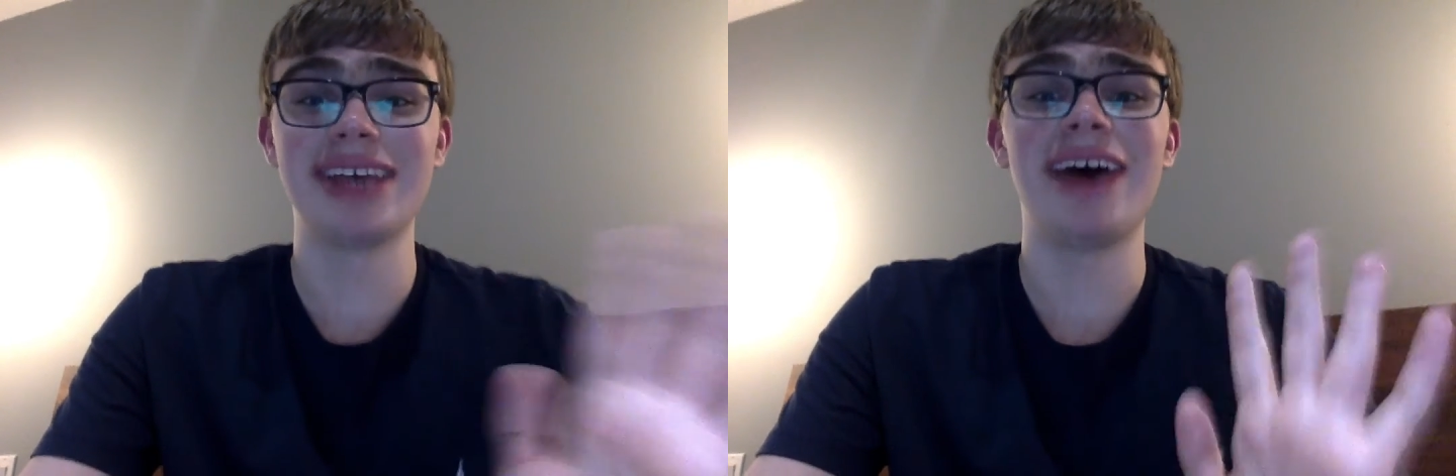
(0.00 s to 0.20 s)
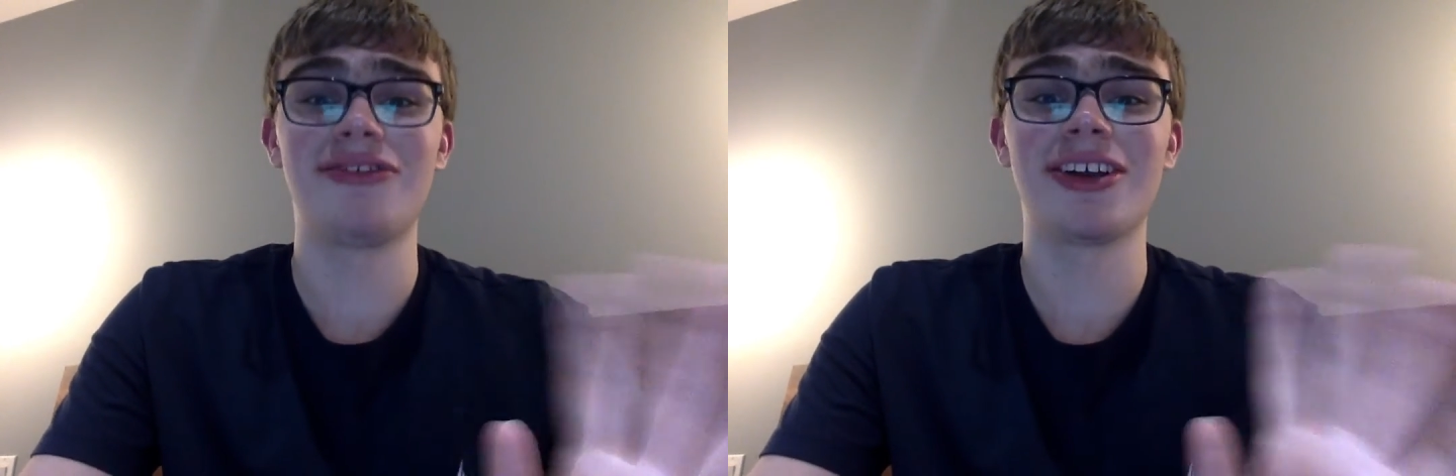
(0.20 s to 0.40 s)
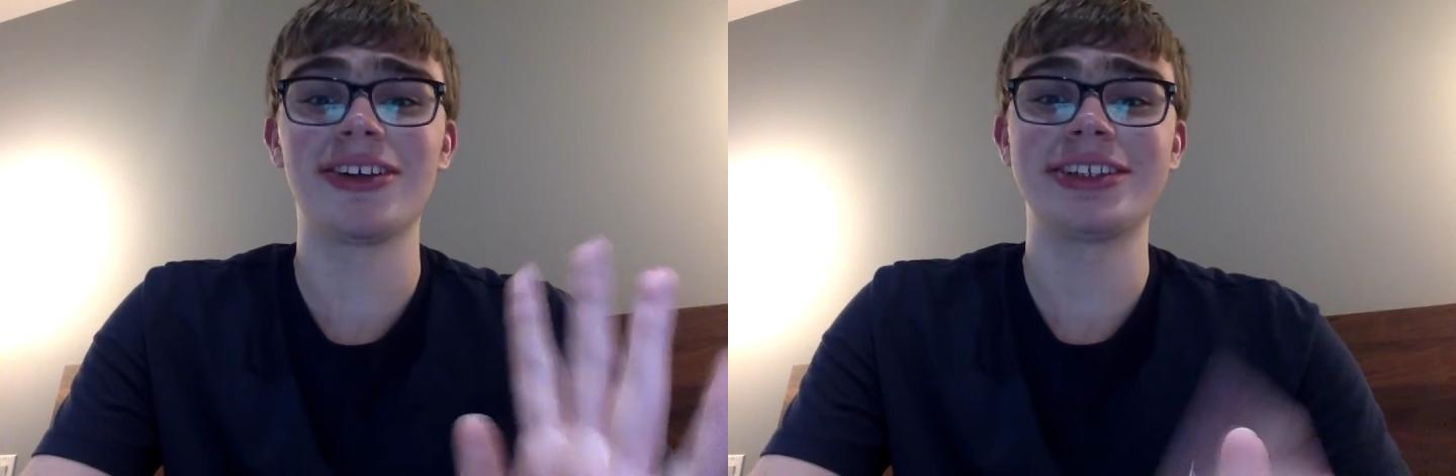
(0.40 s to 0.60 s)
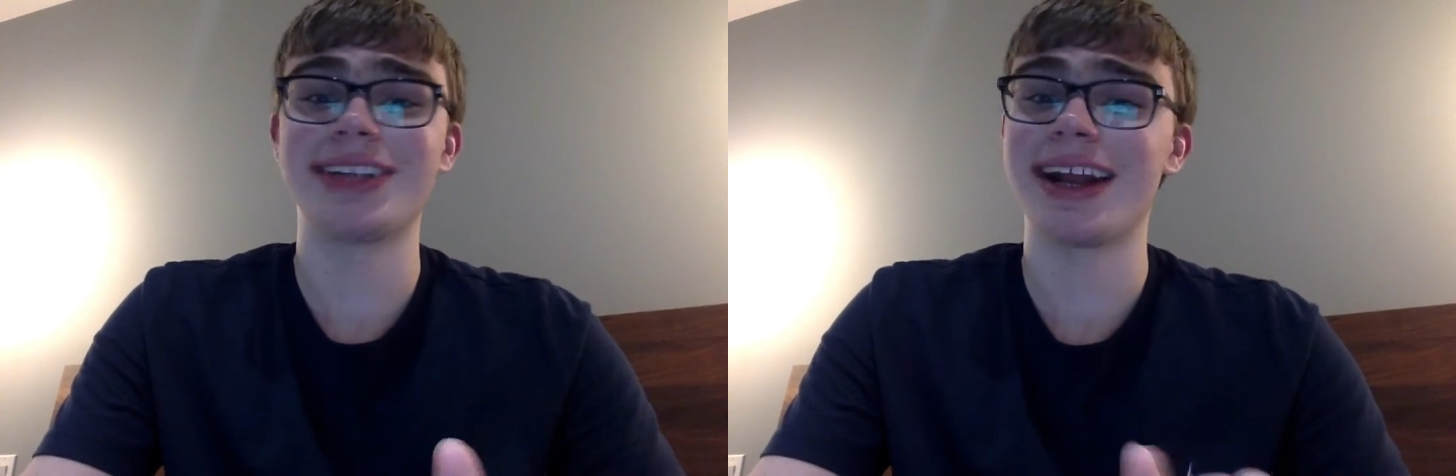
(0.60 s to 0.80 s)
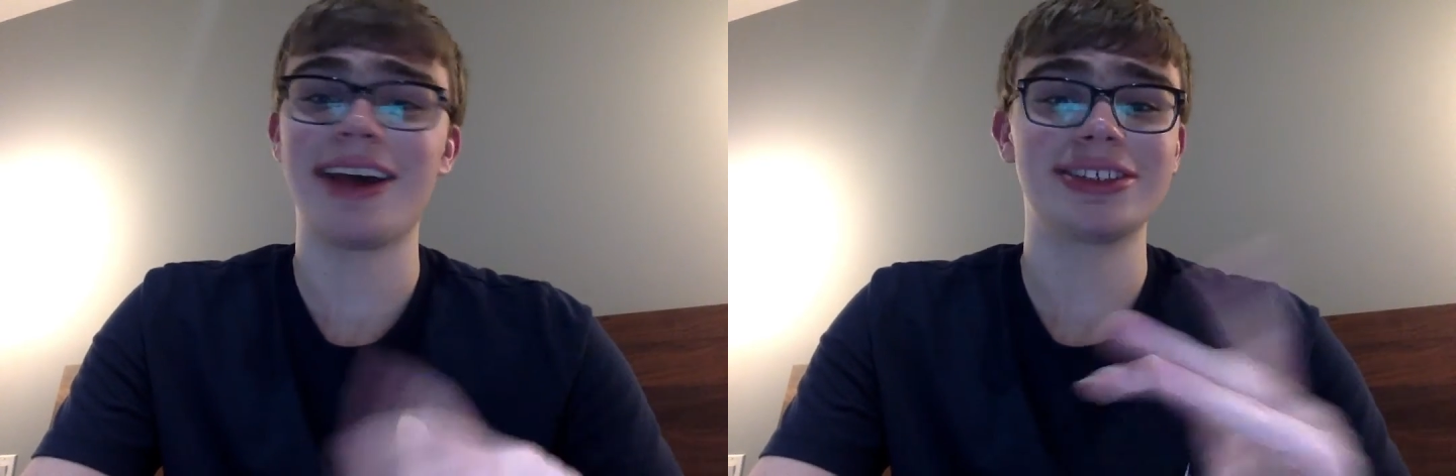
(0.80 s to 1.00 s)
definitely
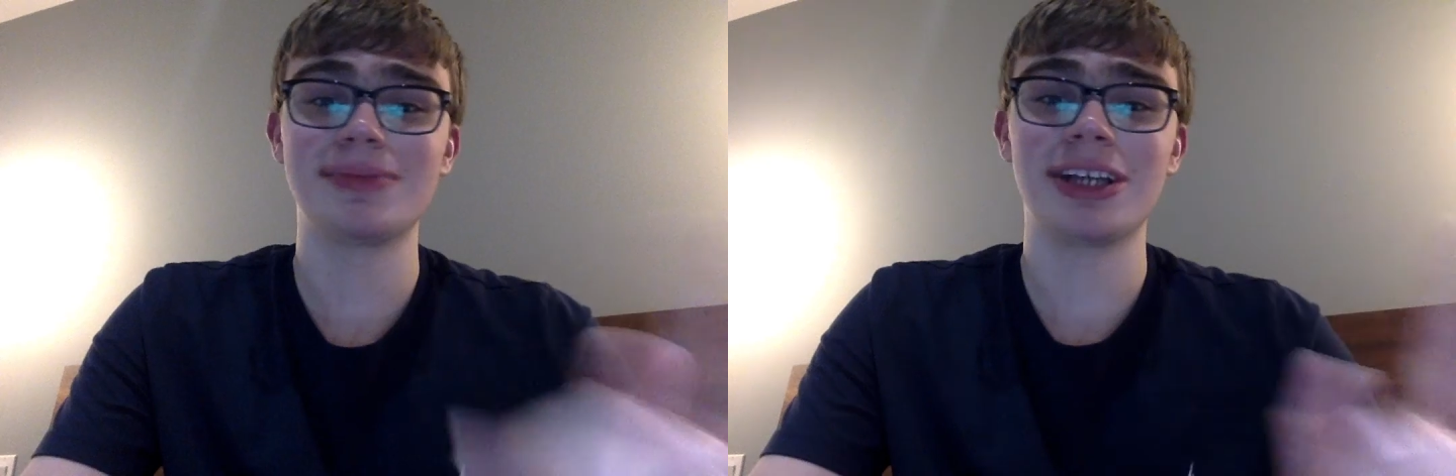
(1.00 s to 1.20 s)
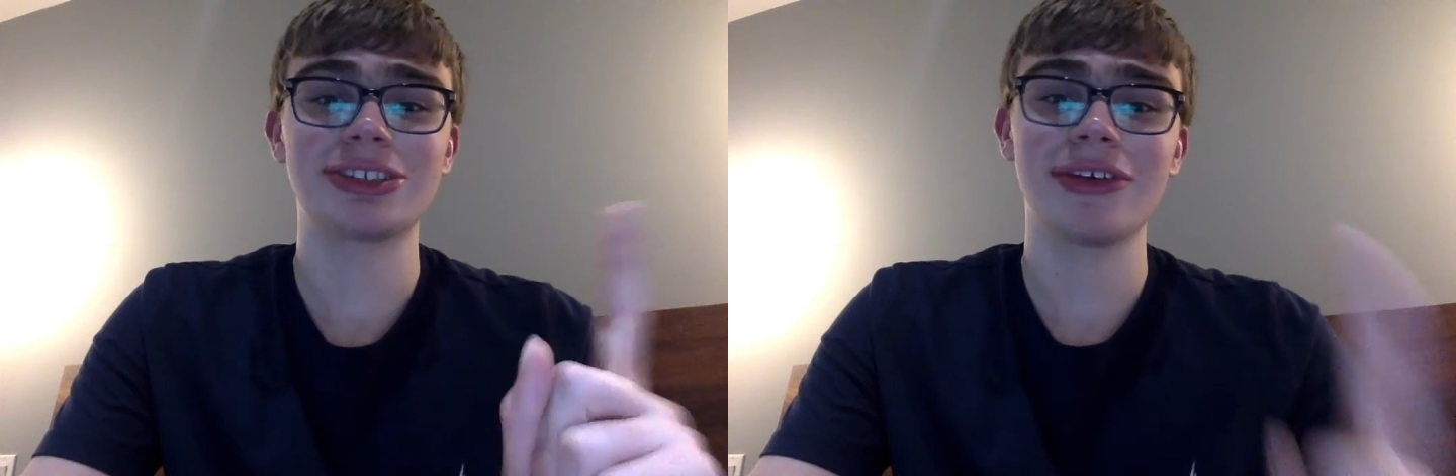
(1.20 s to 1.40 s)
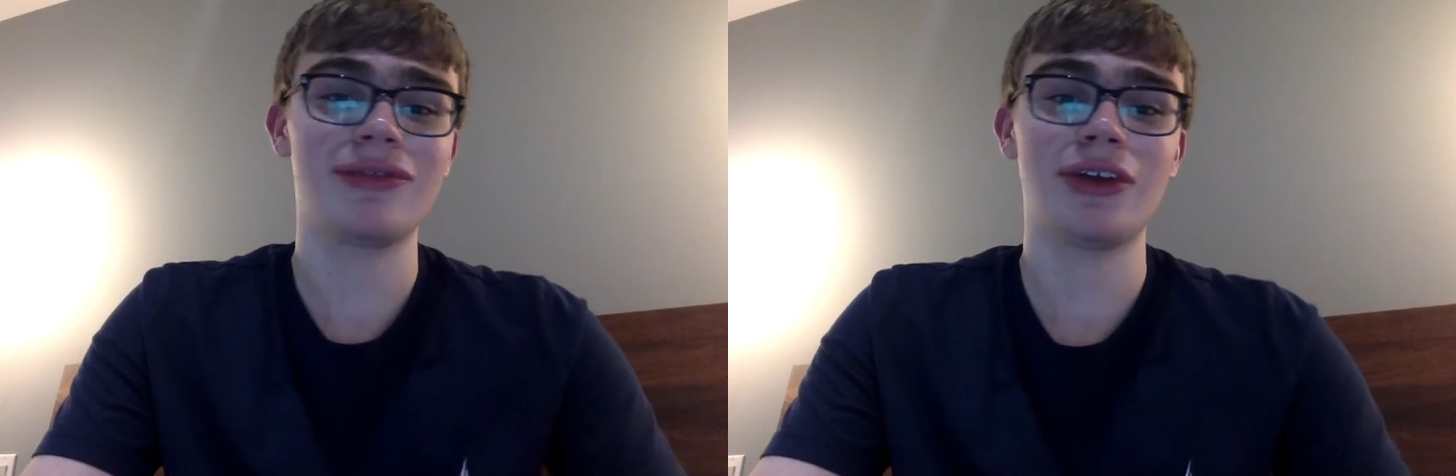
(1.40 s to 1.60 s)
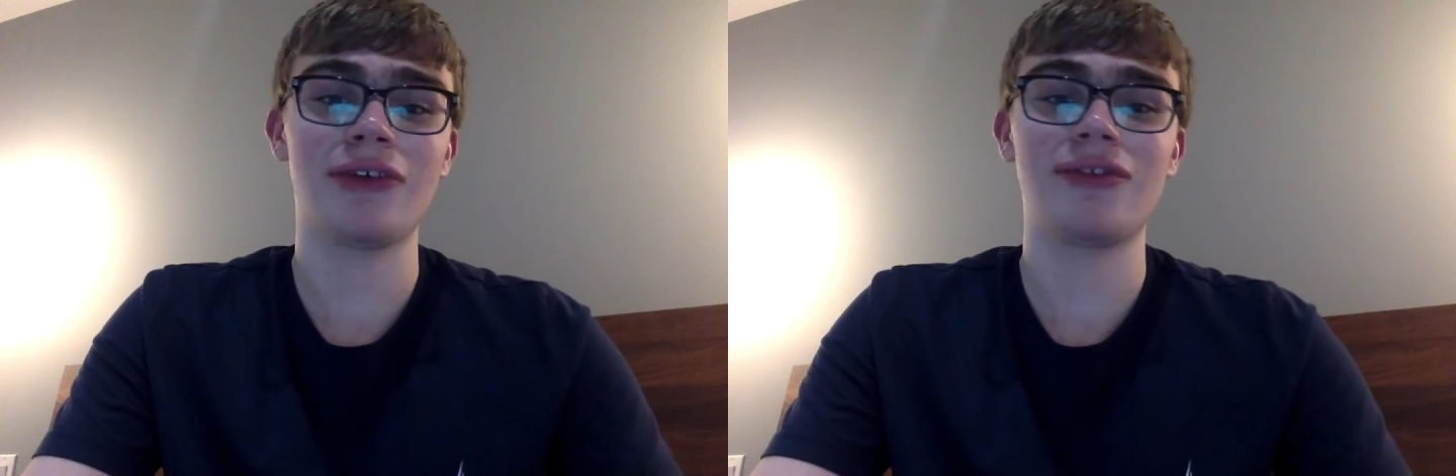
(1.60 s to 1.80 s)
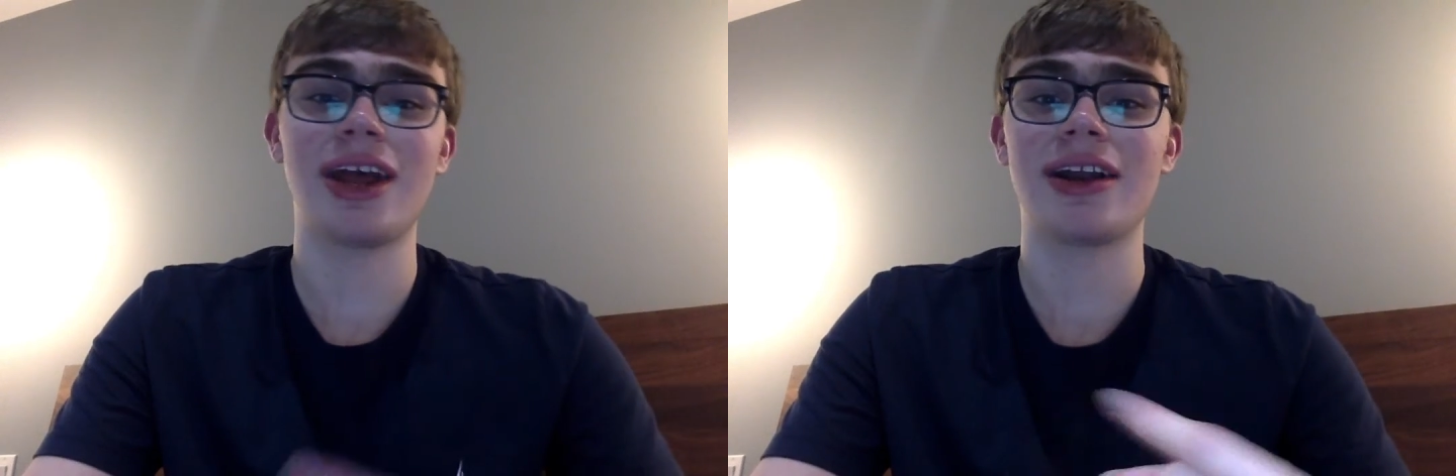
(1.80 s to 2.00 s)
check it out, especially if
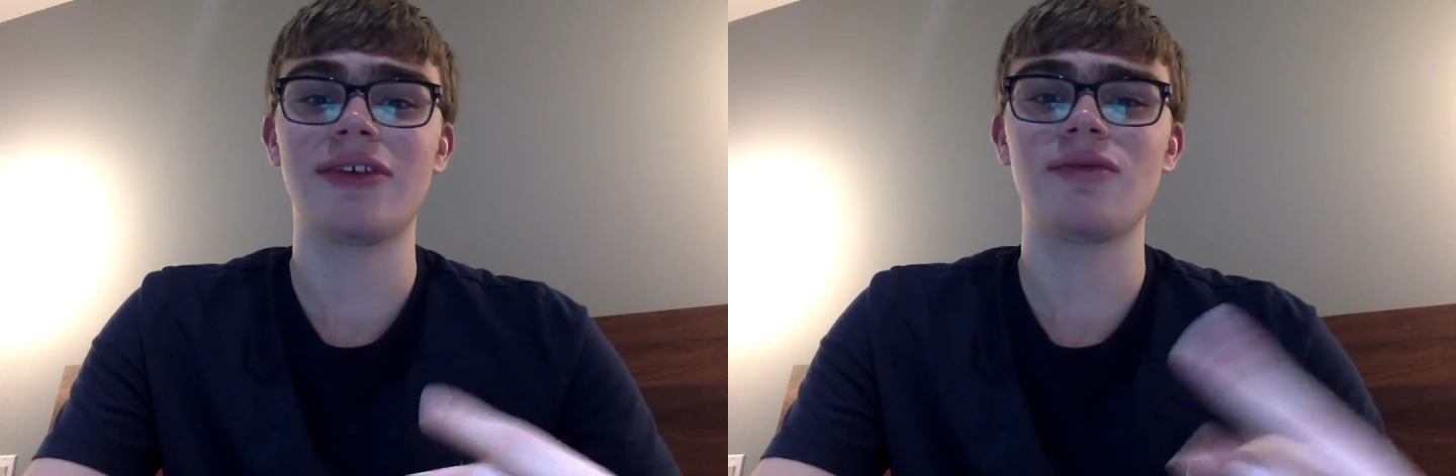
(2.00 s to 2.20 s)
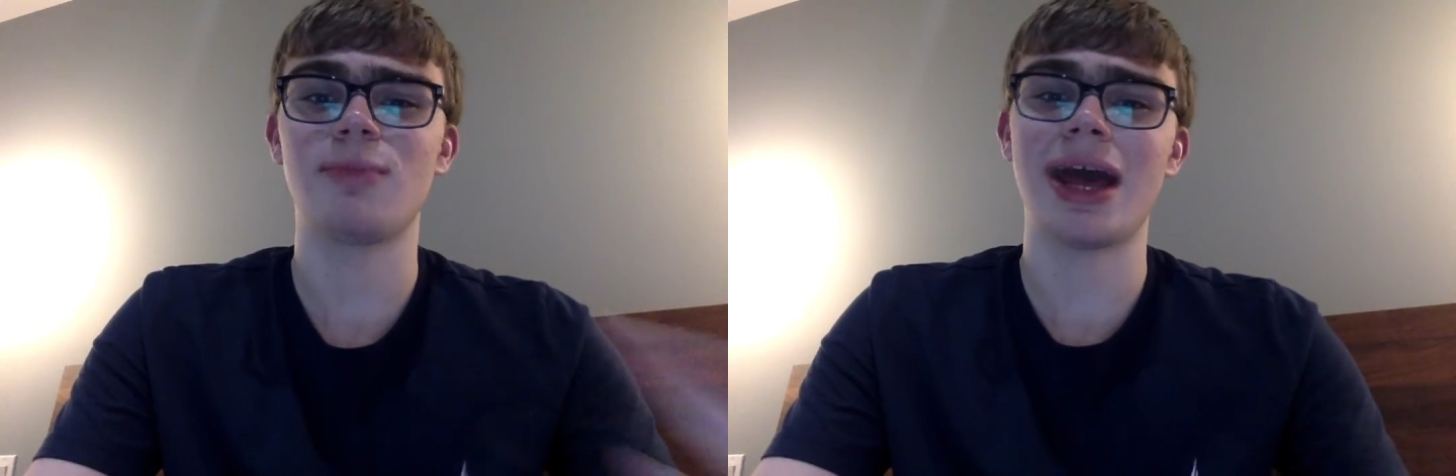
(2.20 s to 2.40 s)
you're a fan of